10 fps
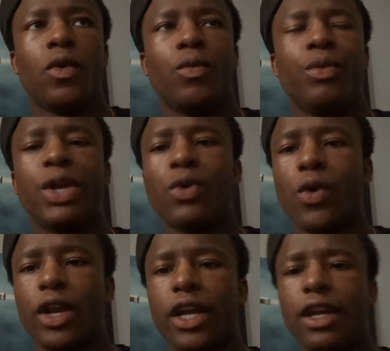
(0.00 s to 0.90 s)

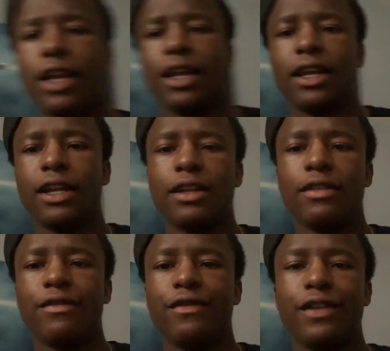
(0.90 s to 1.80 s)
recorded
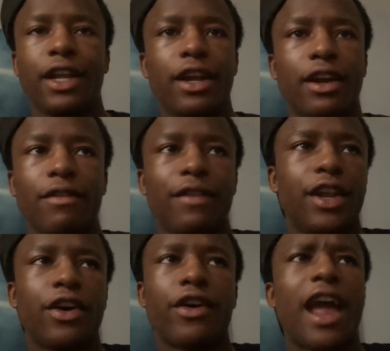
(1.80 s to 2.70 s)
and
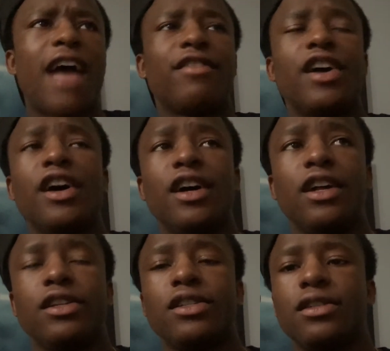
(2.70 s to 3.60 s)
videographed
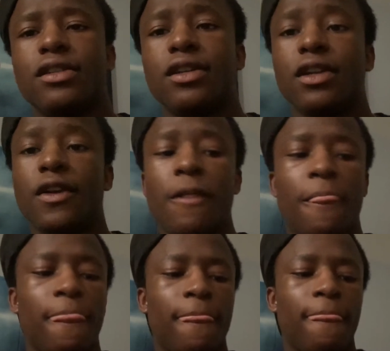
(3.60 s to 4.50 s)
guns,
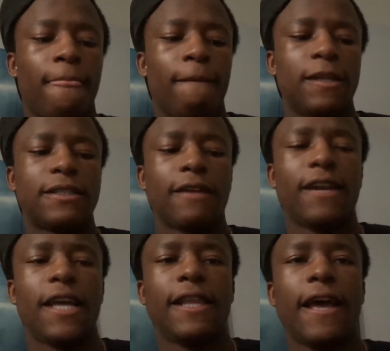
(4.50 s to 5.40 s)
stuff
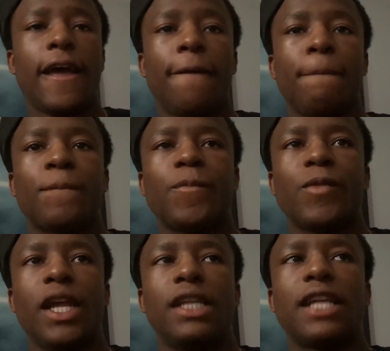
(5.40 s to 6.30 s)
like that.
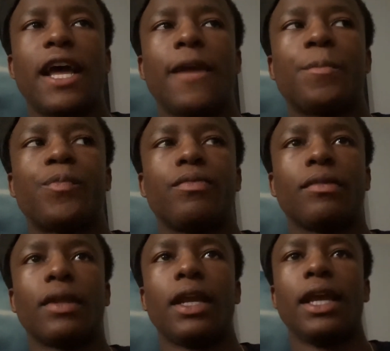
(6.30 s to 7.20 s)
And it's like,
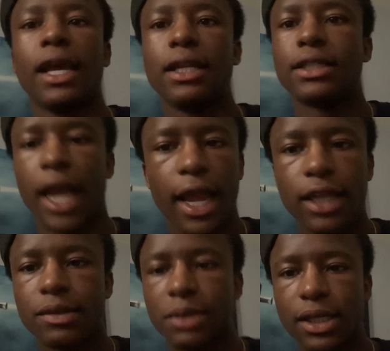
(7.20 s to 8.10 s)
he ain't
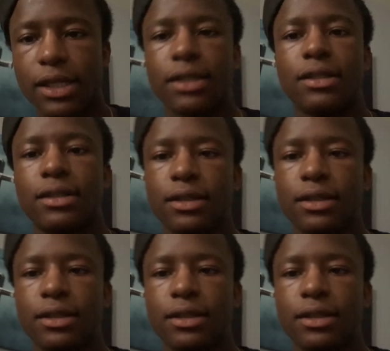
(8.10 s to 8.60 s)
changed because,